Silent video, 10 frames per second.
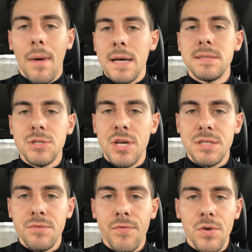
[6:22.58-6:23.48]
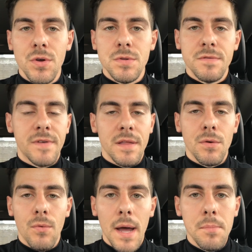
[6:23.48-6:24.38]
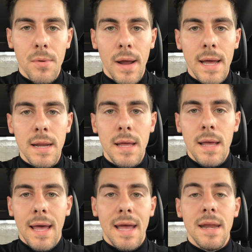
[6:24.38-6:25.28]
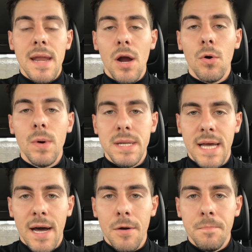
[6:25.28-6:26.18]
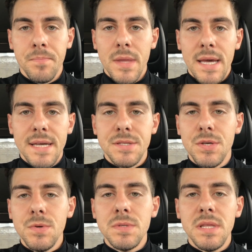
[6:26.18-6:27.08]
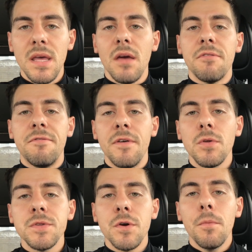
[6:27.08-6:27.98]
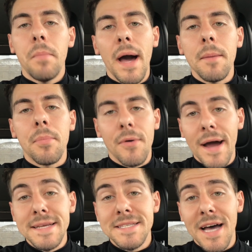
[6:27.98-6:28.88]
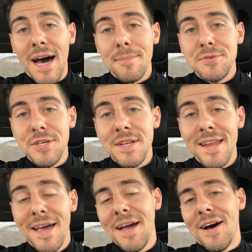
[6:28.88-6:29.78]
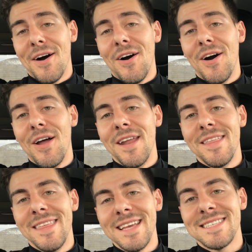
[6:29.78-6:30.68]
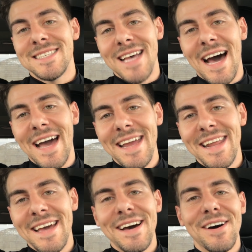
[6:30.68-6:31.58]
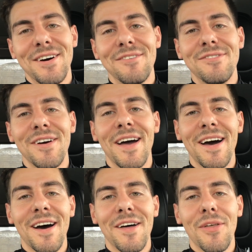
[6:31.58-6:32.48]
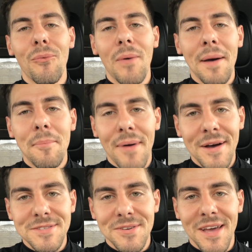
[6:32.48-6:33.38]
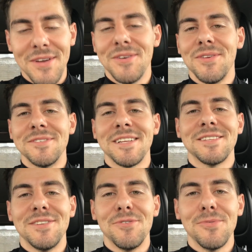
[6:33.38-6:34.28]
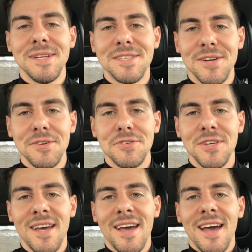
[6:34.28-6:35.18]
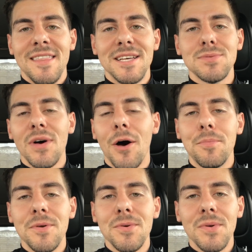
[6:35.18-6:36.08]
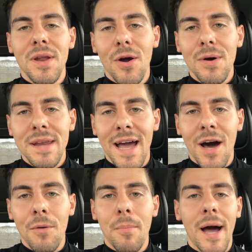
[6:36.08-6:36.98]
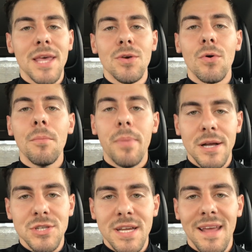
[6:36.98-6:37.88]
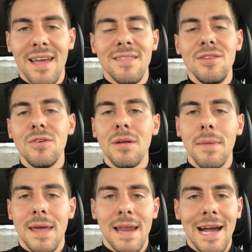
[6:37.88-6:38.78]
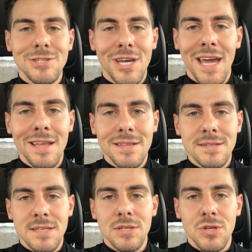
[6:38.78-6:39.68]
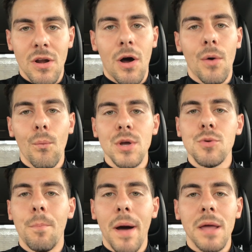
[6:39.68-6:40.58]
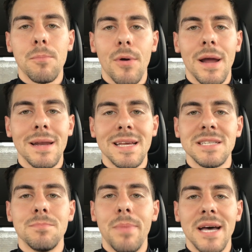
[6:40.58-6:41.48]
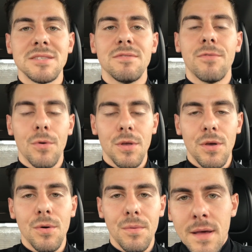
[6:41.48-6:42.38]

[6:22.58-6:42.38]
My suggestion for you to find the right brand and narrow it down is use the filter by price option on the side of the web browser that you're using to do research. This will help you narrow it down by your budget, and then you can make an educated decision on which bike brand is best for you.